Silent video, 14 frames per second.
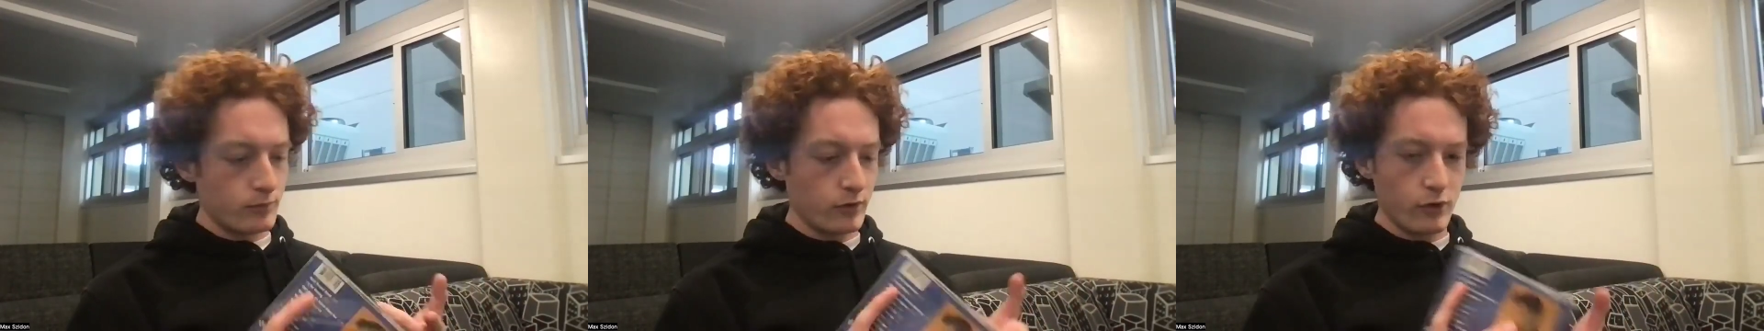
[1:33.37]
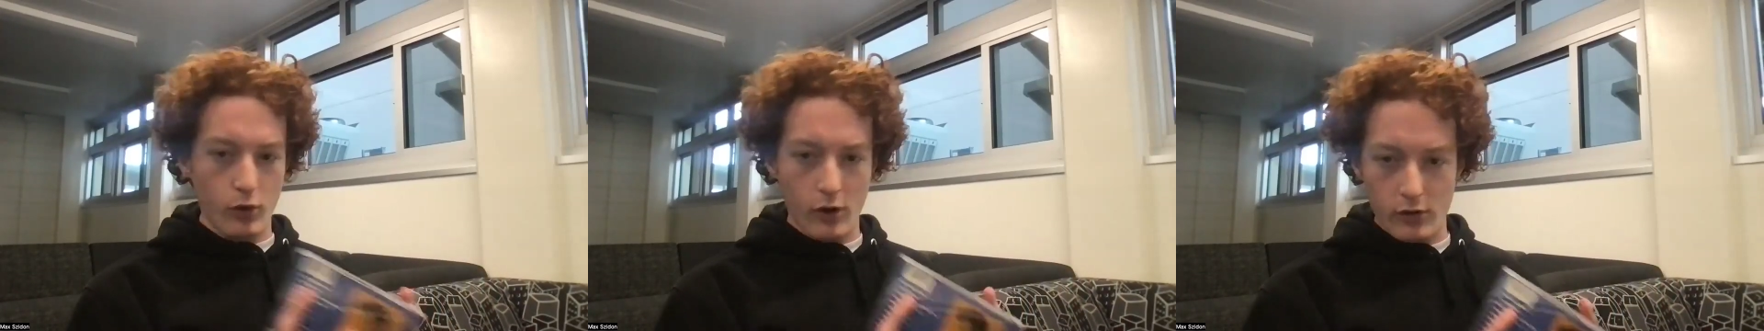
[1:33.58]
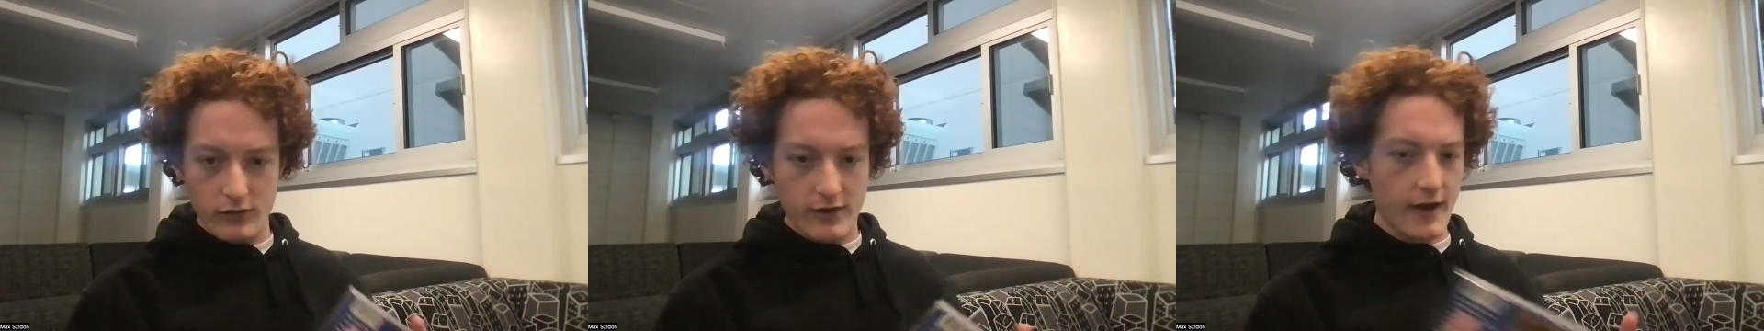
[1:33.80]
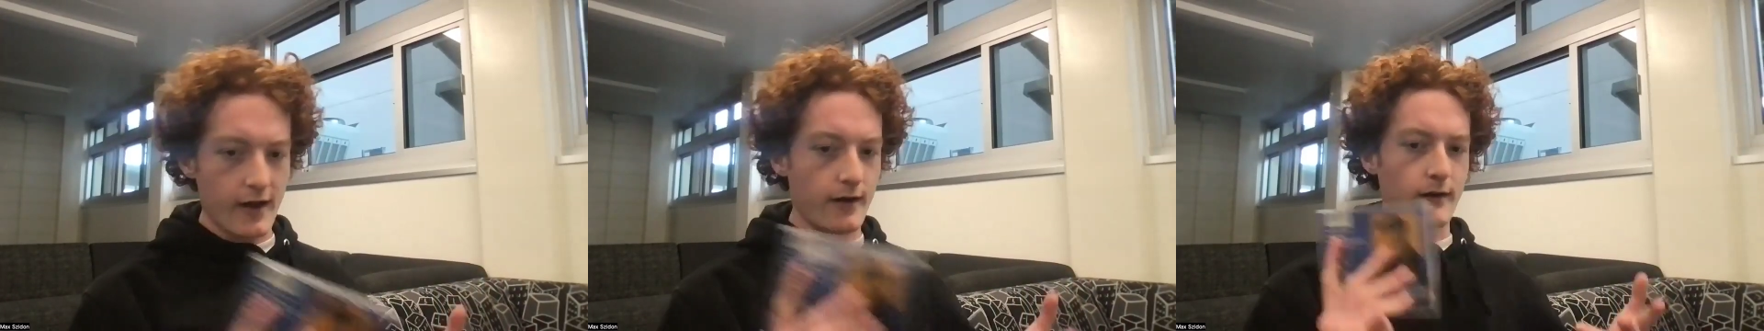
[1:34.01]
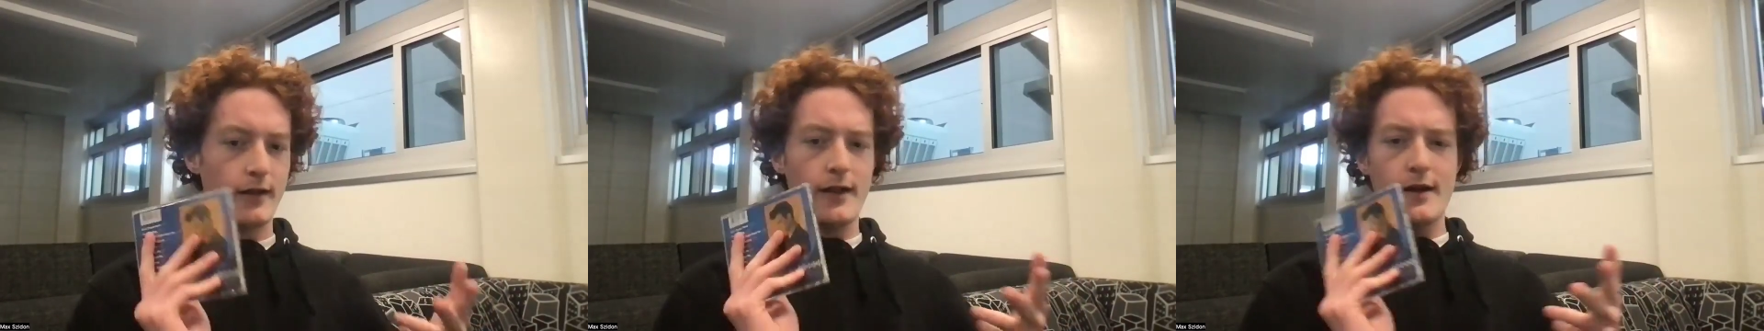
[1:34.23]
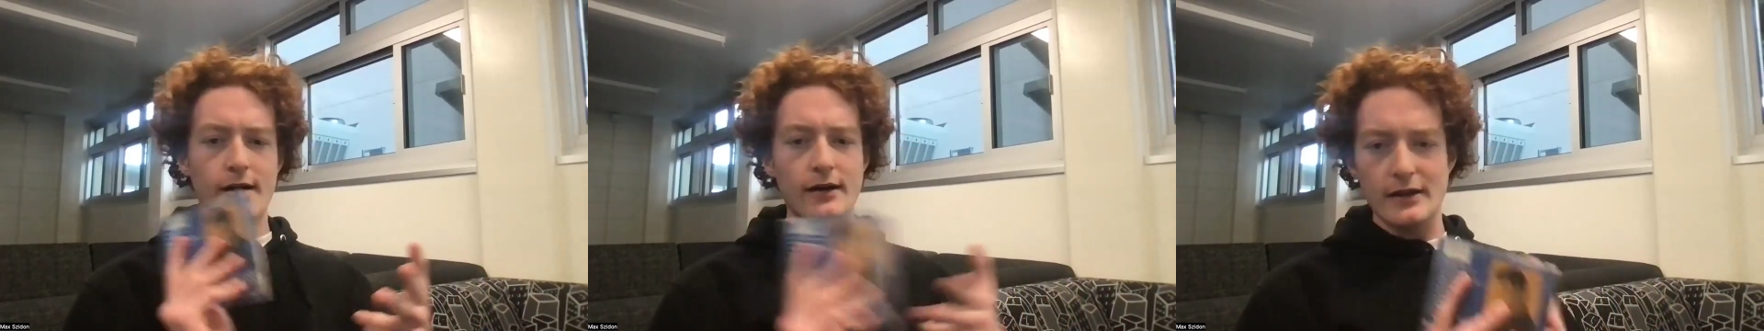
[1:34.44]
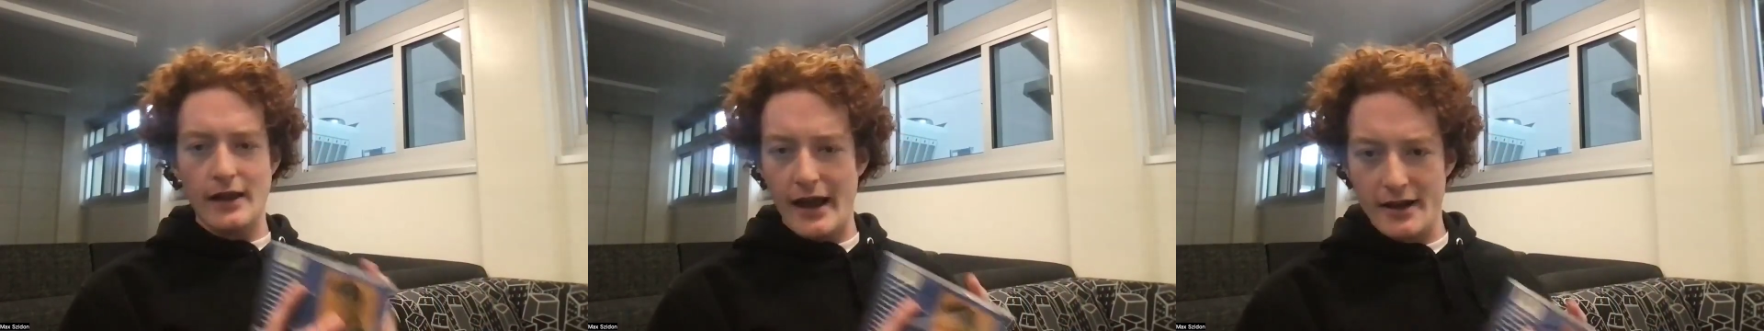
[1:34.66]
Blue Hotel,
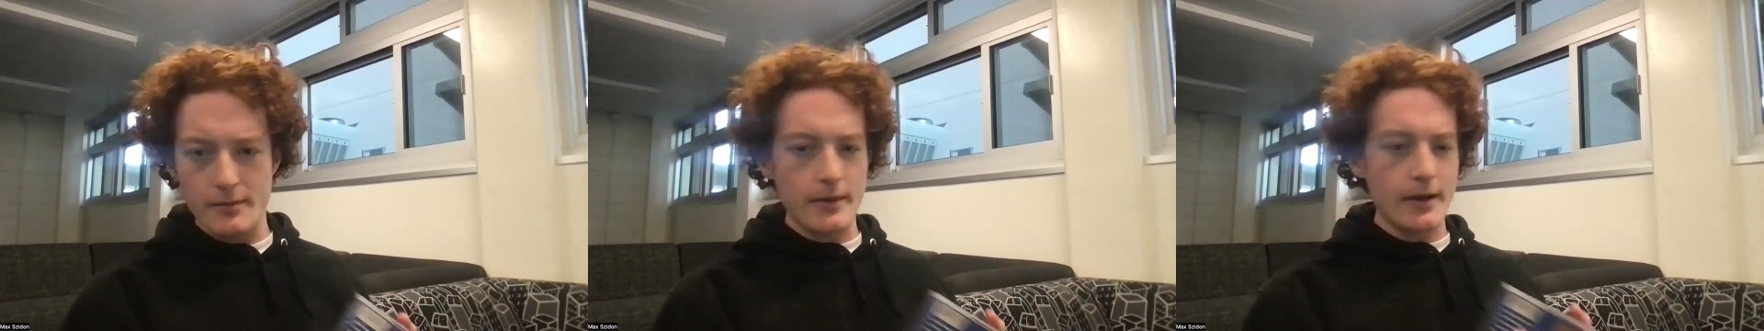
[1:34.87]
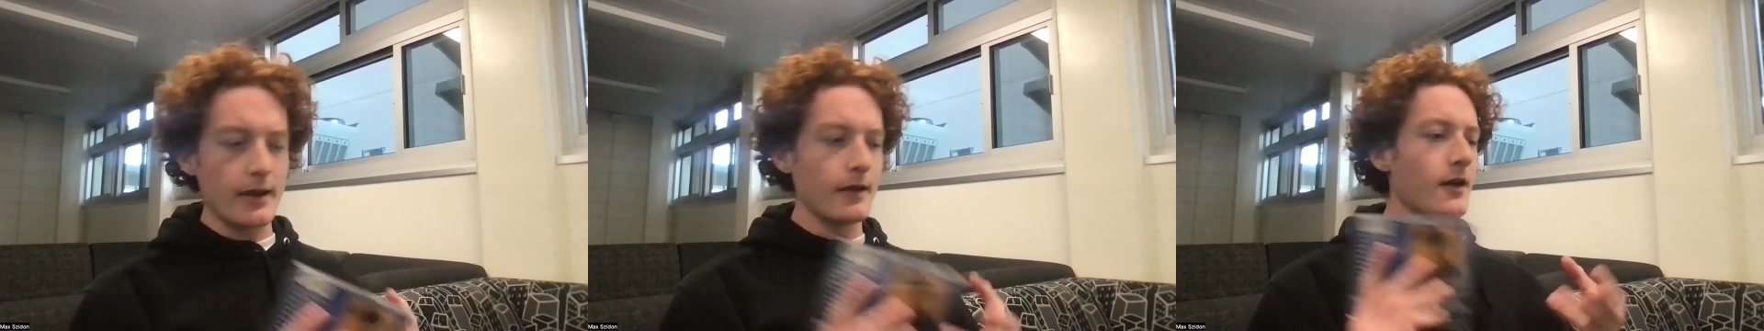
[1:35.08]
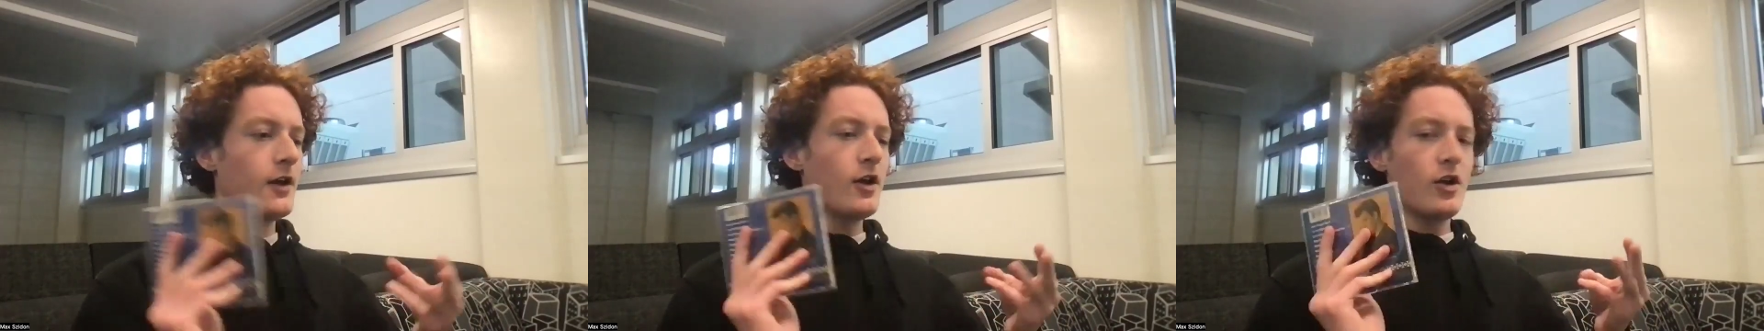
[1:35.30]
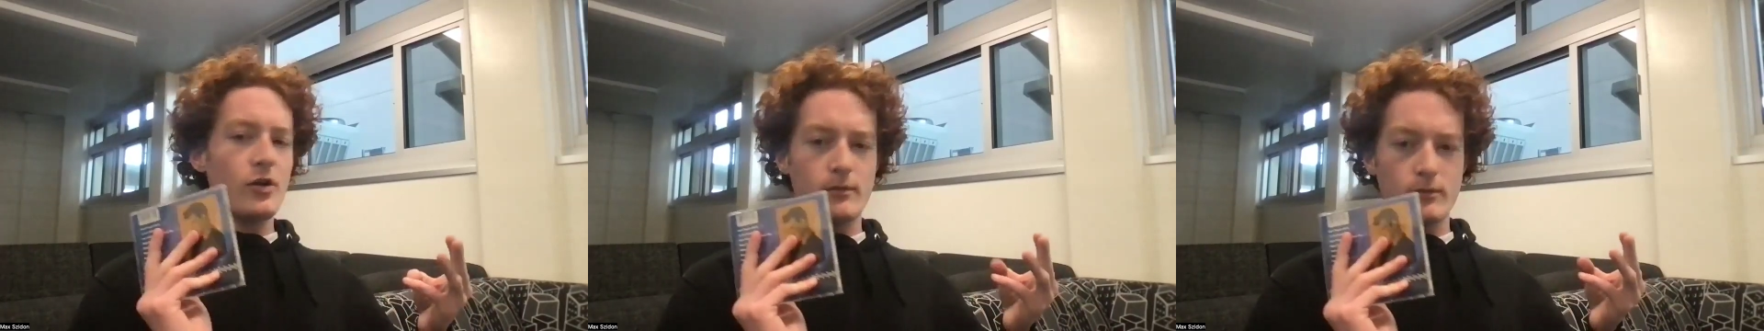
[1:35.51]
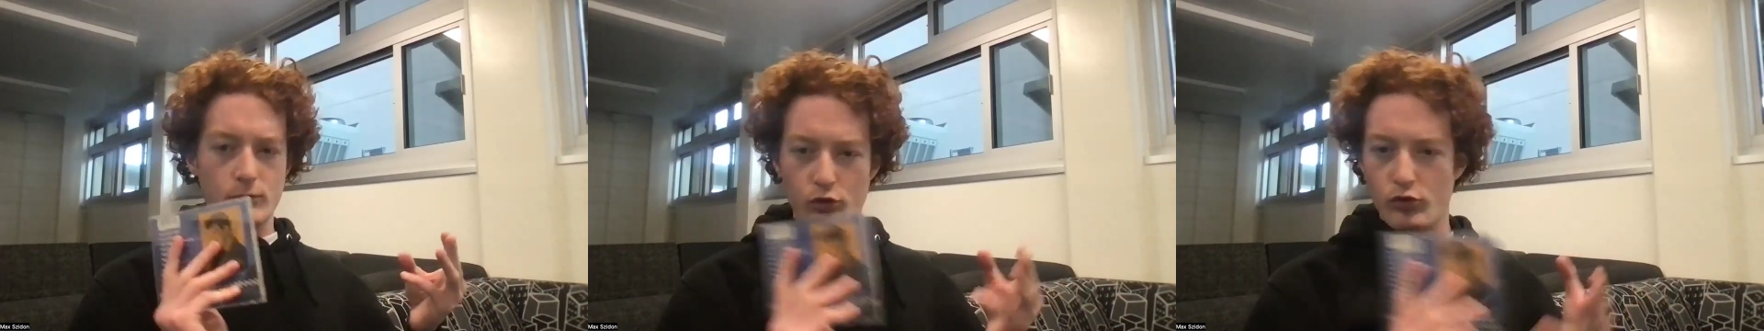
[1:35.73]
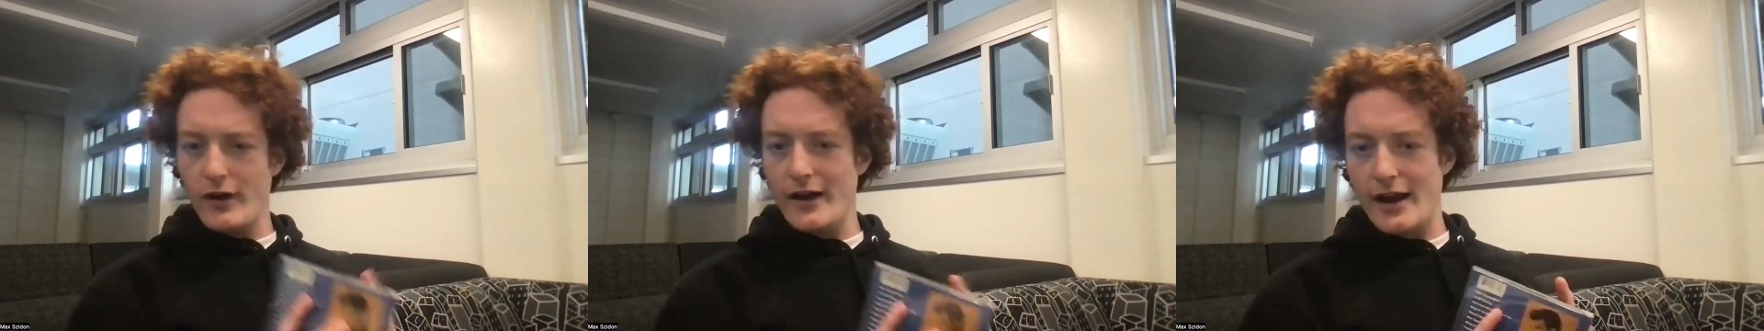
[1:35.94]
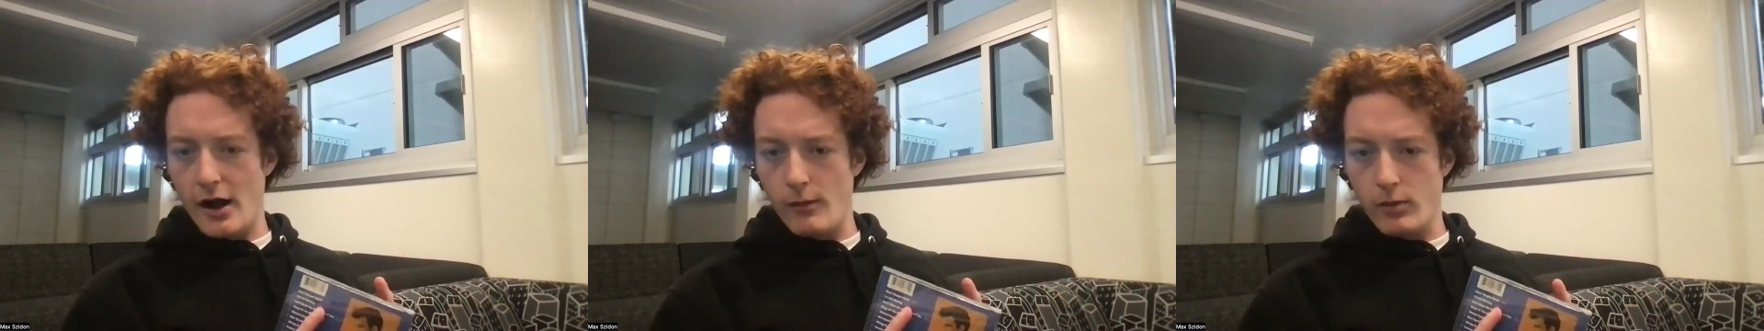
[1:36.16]
Lie to Me,
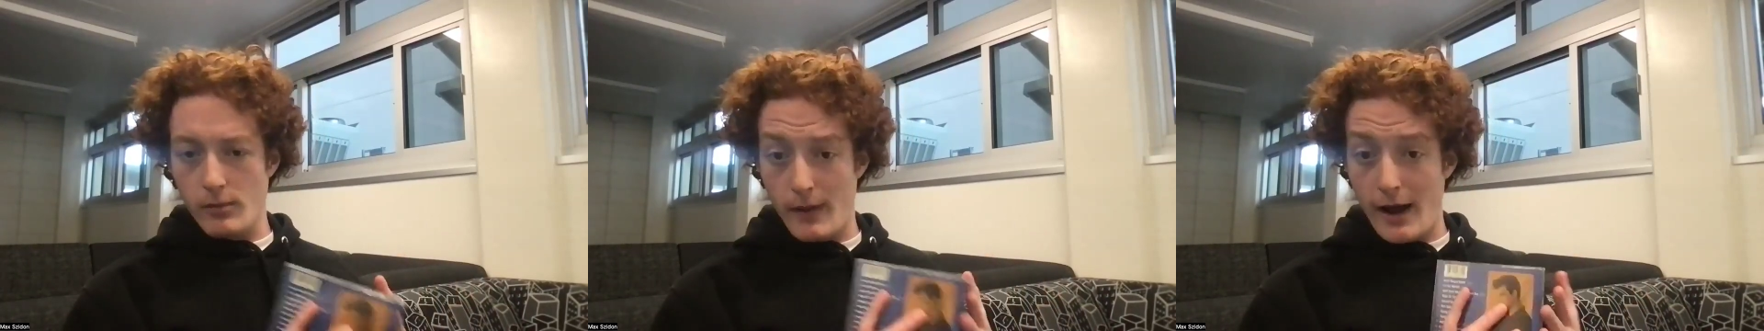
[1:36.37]
great album.